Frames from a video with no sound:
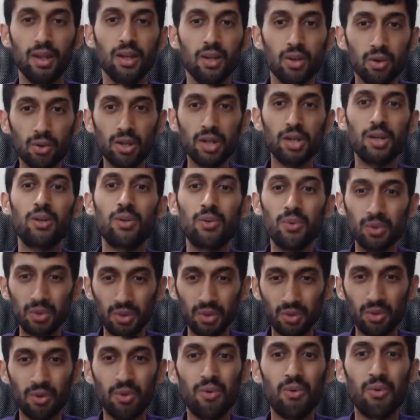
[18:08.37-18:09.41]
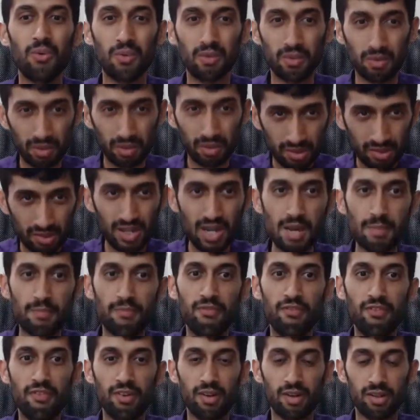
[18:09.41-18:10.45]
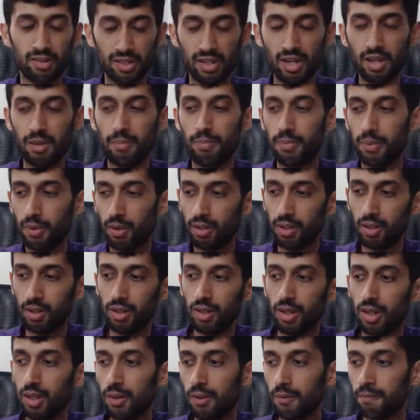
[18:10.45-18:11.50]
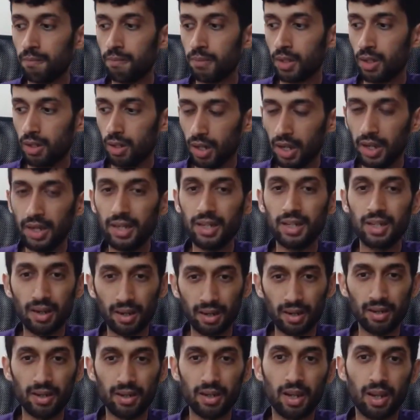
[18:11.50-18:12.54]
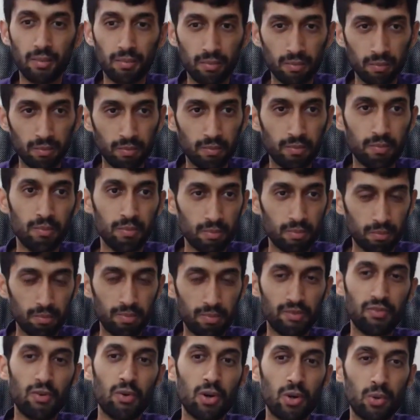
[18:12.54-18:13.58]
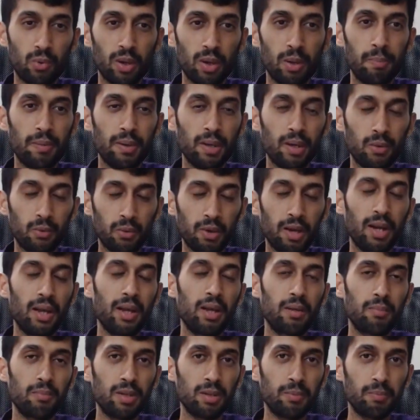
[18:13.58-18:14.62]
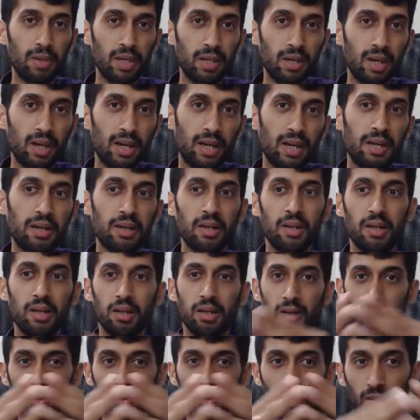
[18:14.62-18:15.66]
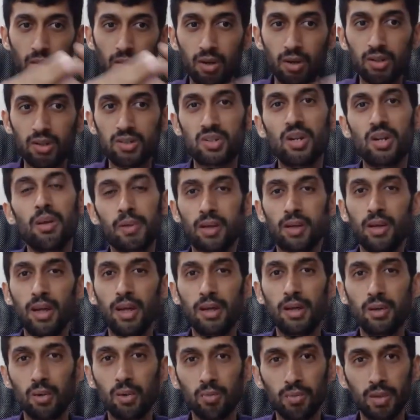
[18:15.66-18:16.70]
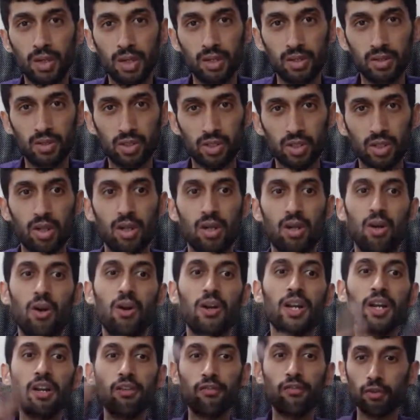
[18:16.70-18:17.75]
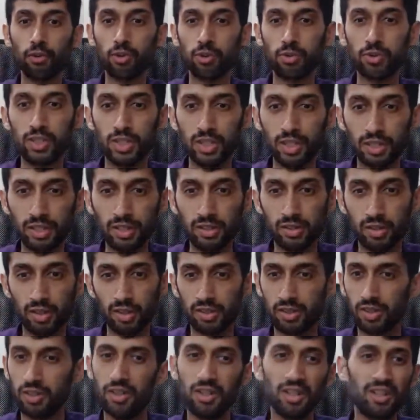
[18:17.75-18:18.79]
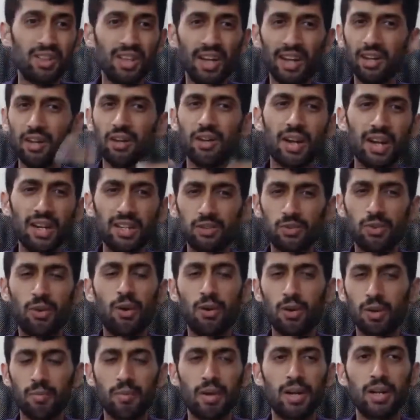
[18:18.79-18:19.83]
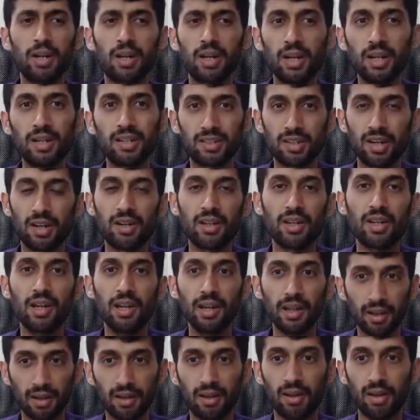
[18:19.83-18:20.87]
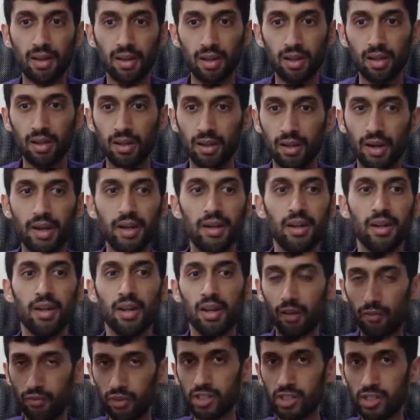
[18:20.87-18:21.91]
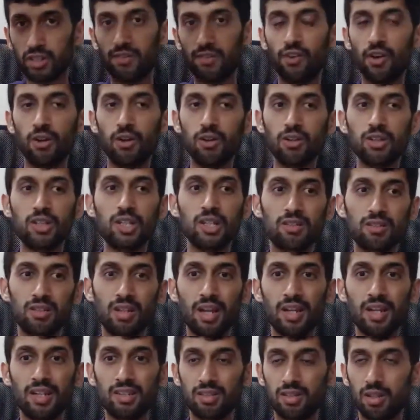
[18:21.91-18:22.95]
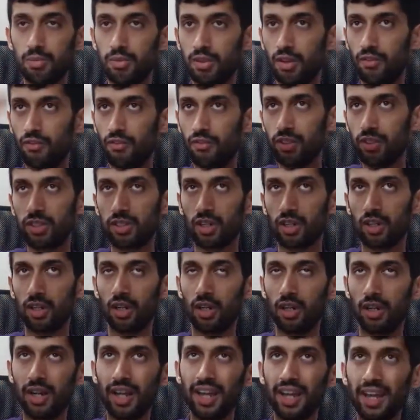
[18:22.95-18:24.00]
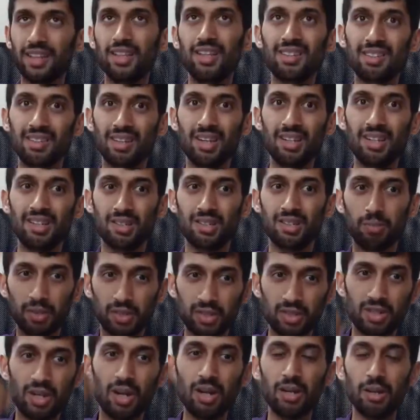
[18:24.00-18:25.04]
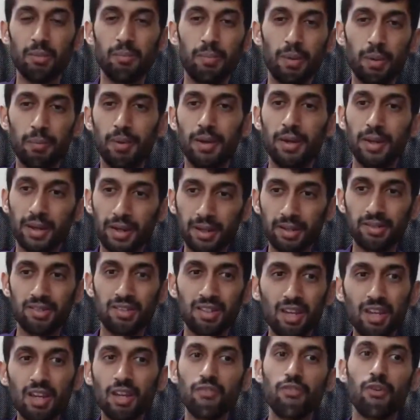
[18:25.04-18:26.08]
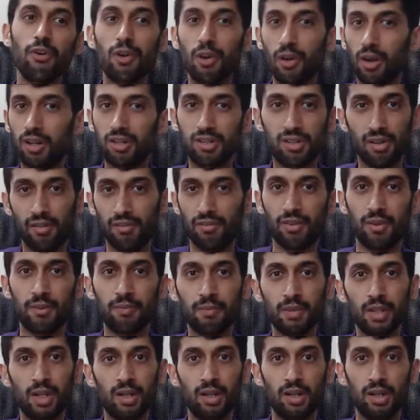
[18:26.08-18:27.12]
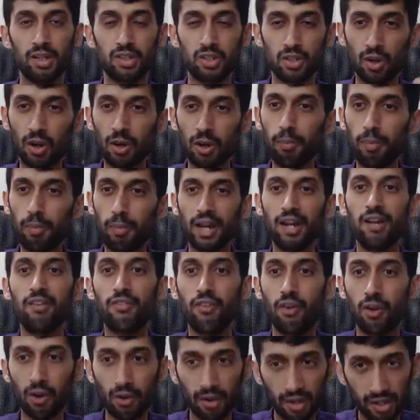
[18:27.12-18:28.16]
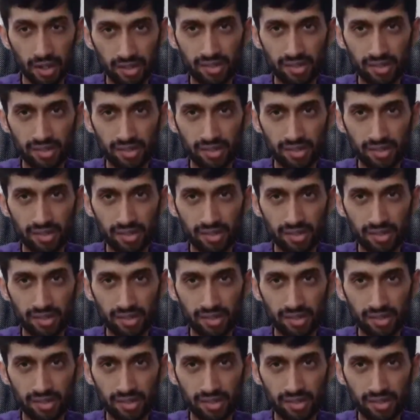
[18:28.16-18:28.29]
You need to, you know, sleep on the night correct time before 12 a.m. in midnight, you know, not sleep in the day too much, not eat foods which increase your acidity, then your eyes will automatically start healing, right? If you just follow these 9 steps, if you just take these 9 steps and start implementing and seeing for yourself, it's not blind following.